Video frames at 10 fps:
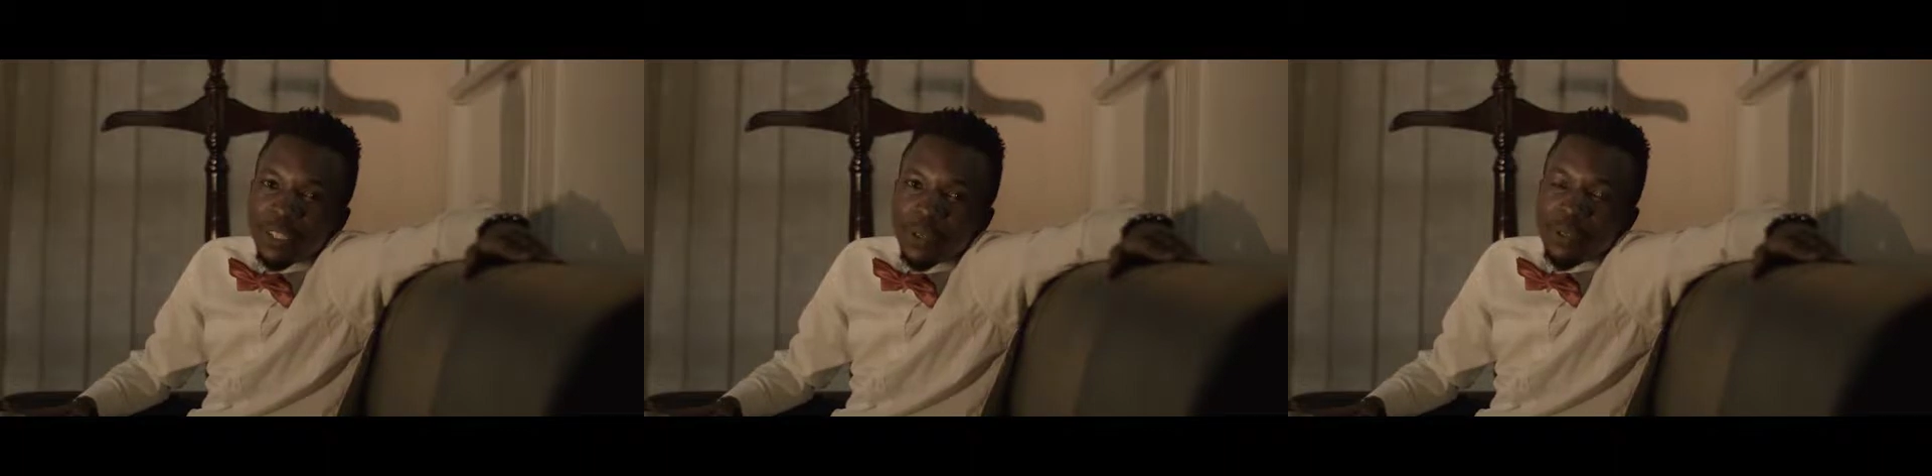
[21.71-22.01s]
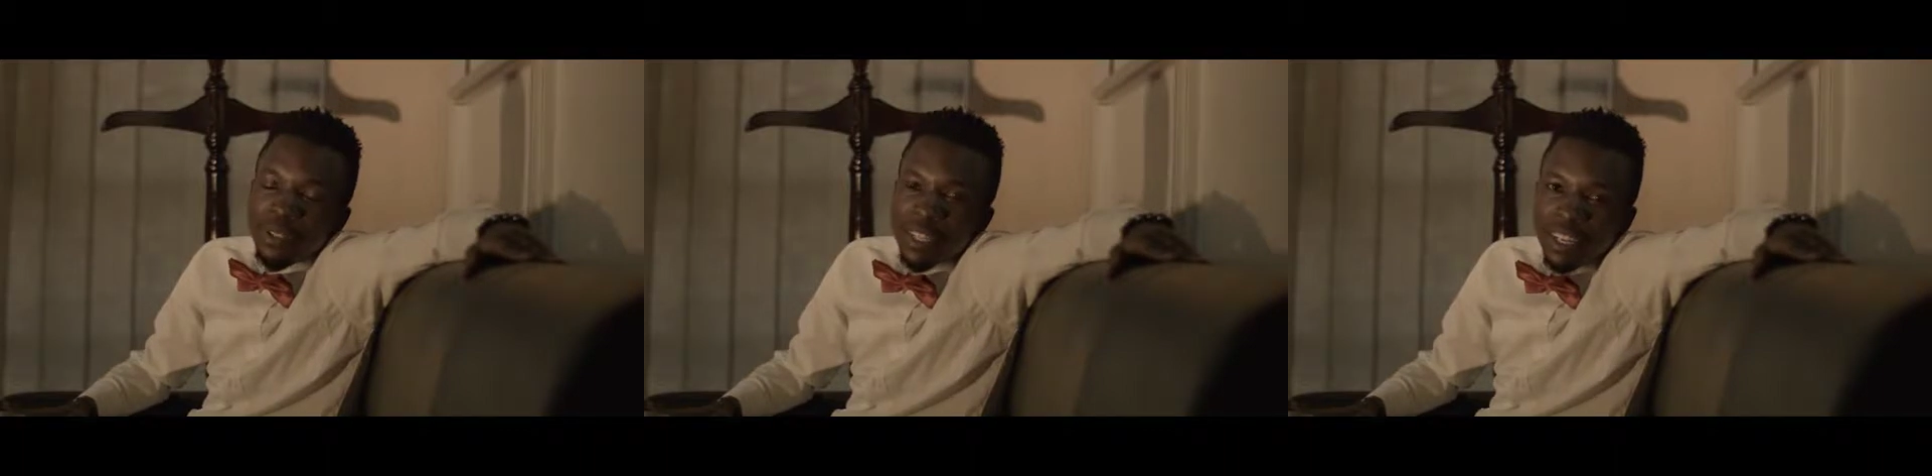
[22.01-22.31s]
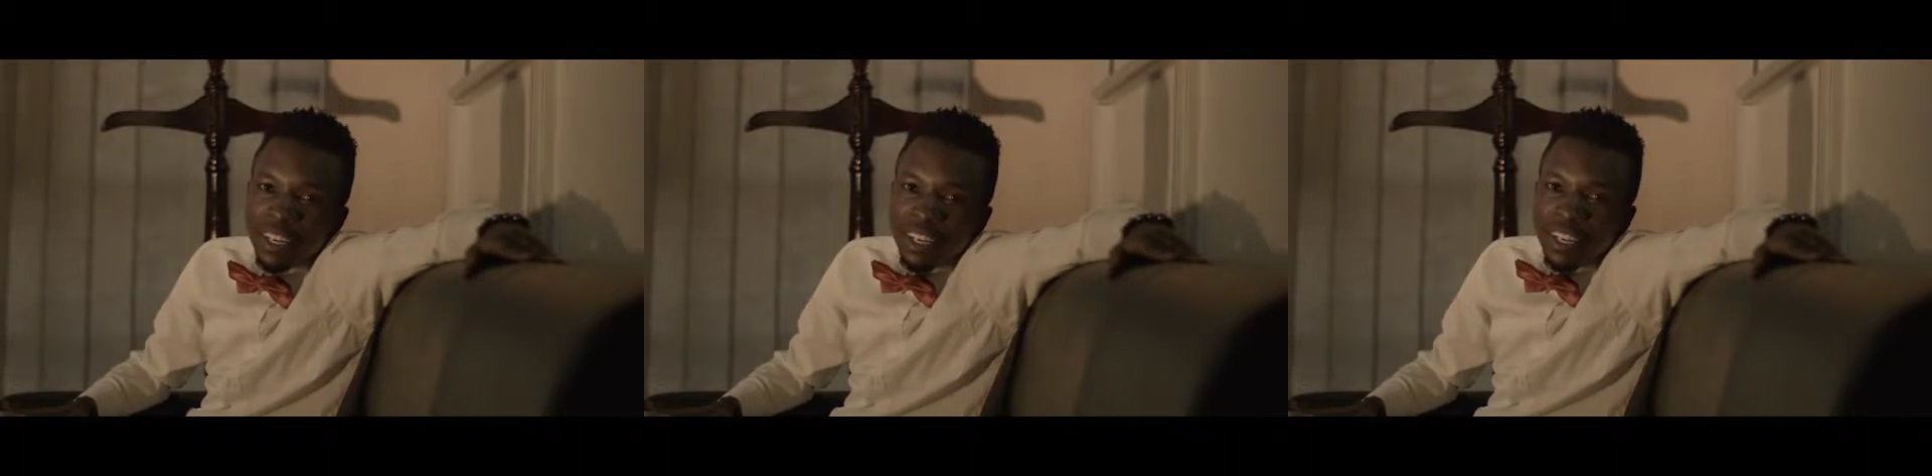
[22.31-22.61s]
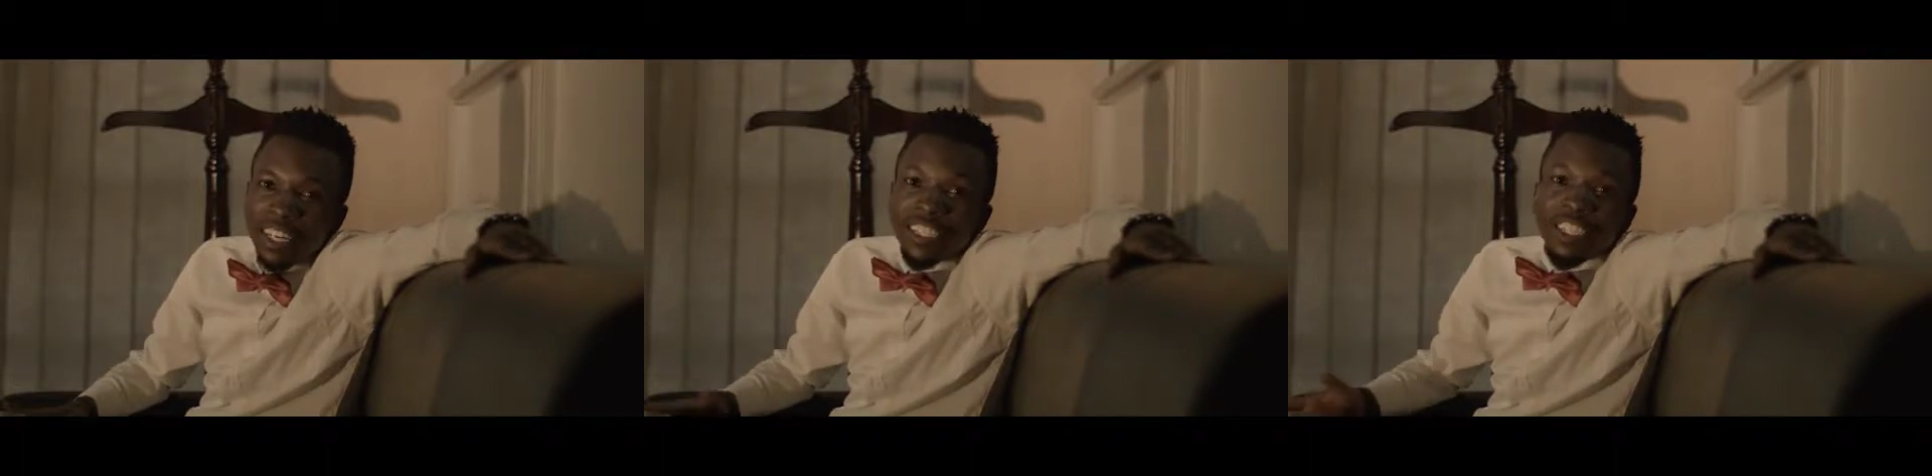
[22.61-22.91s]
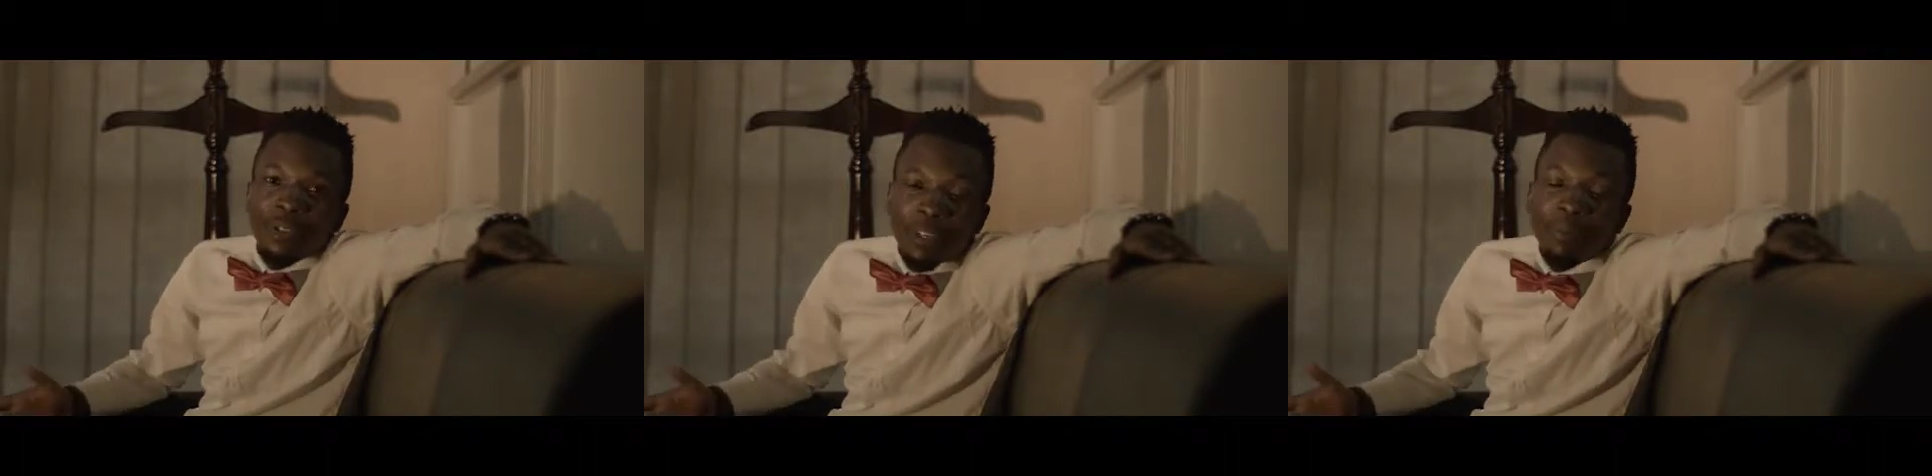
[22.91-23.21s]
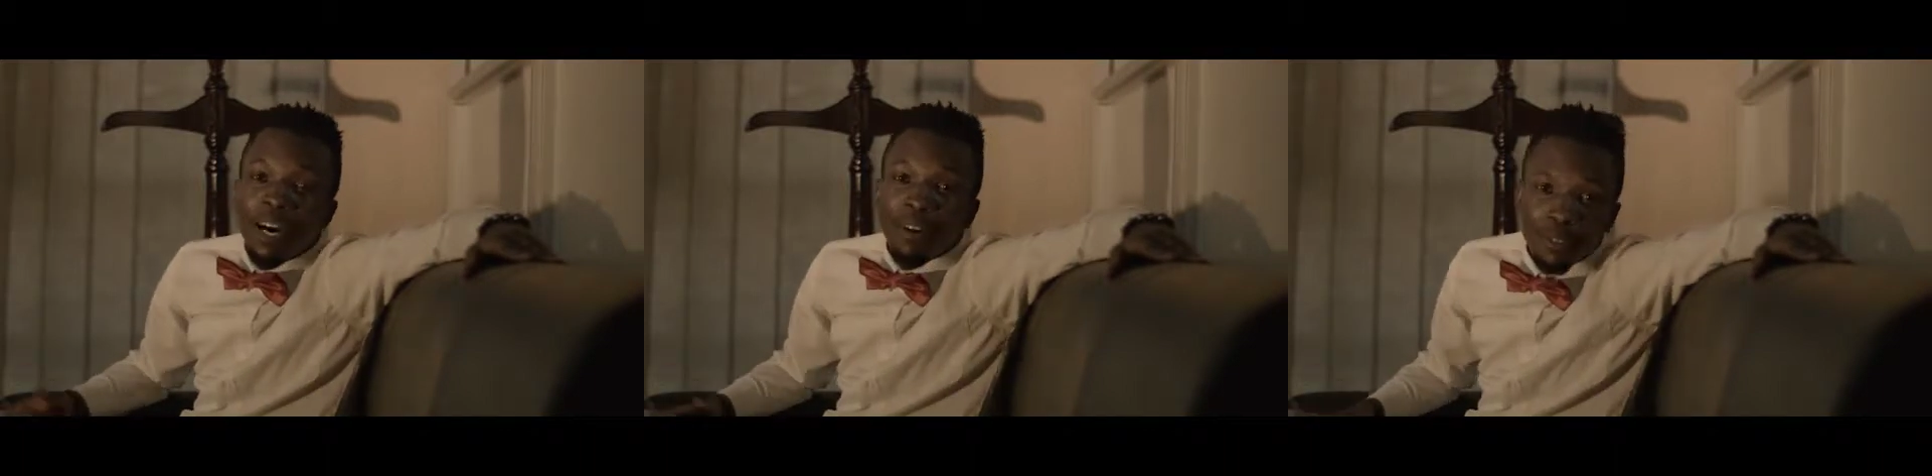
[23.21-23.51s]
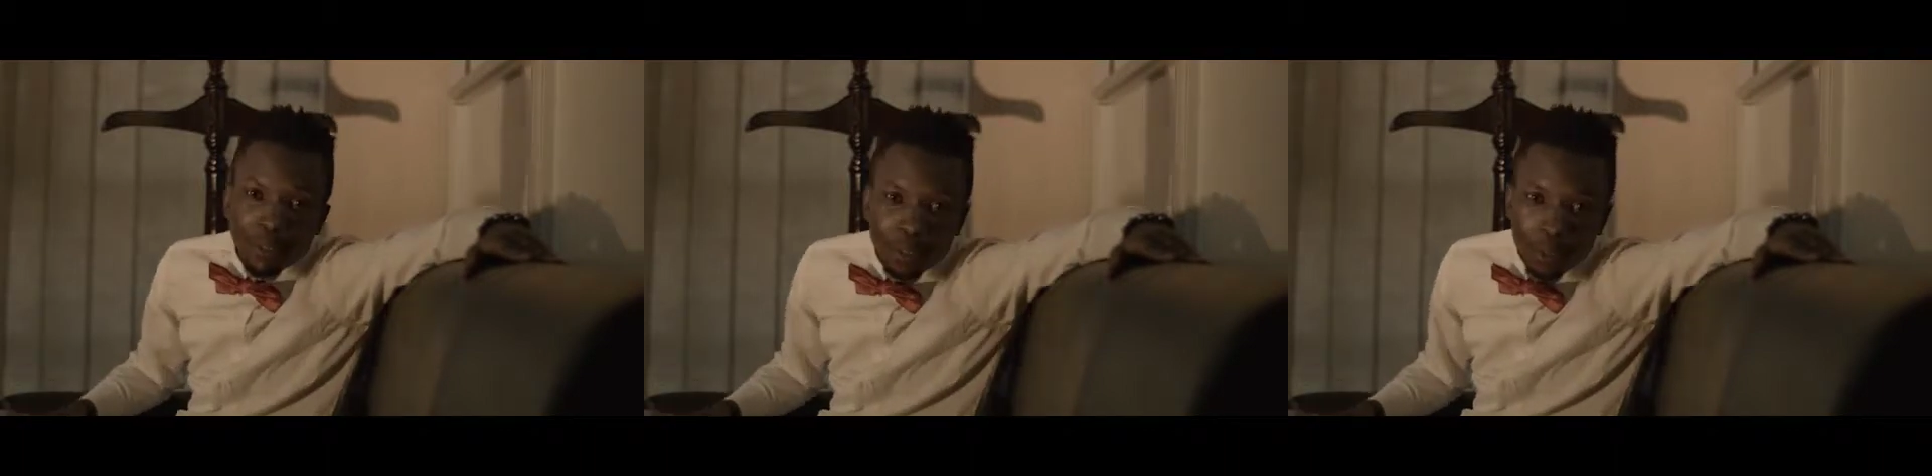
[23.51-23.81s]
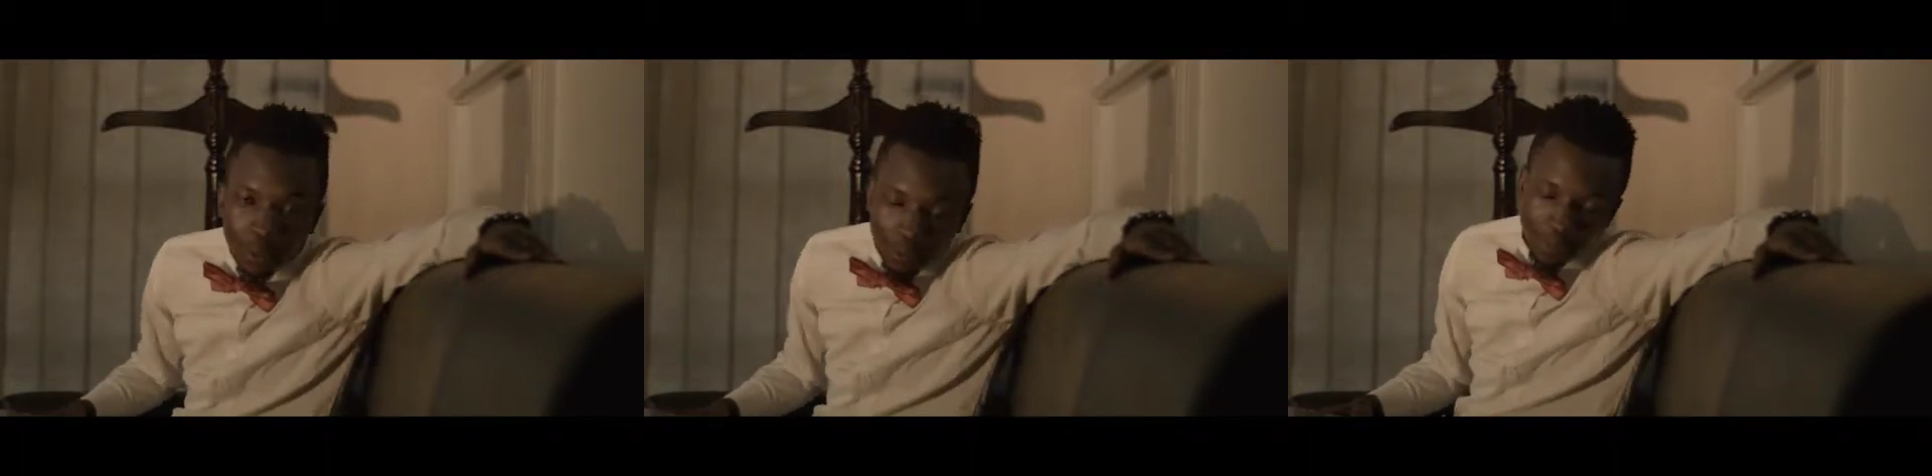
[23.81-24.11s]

know, listen to some Afro soul.